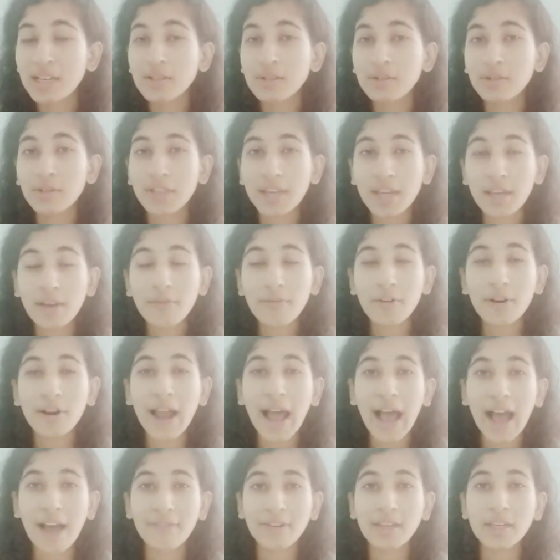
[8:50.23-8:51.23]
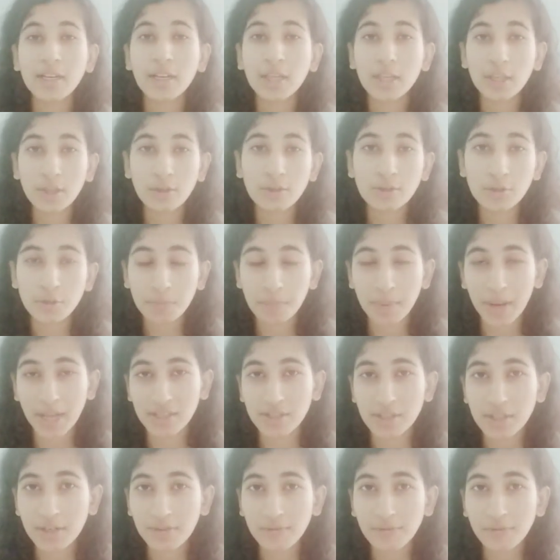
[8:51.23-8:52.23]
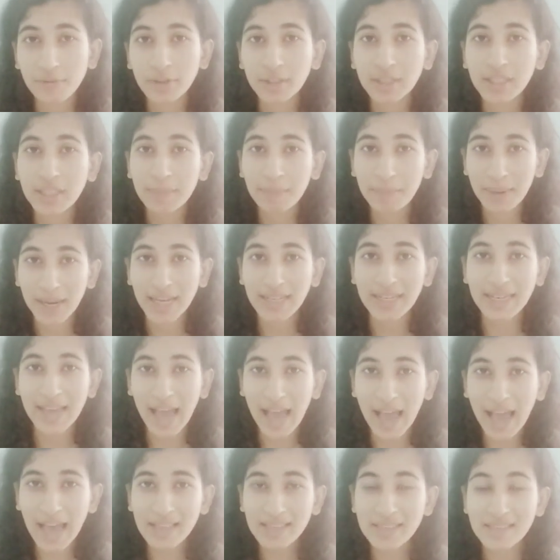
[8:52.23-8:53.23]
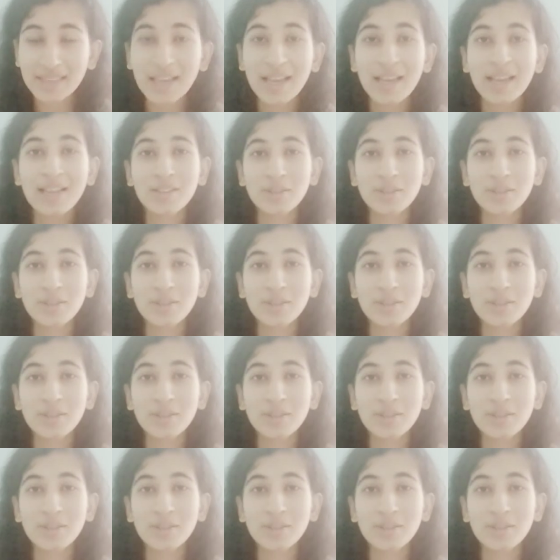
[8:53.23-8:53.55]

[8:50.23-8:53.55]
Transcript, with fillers: So they were having a huge budget for the paid ads.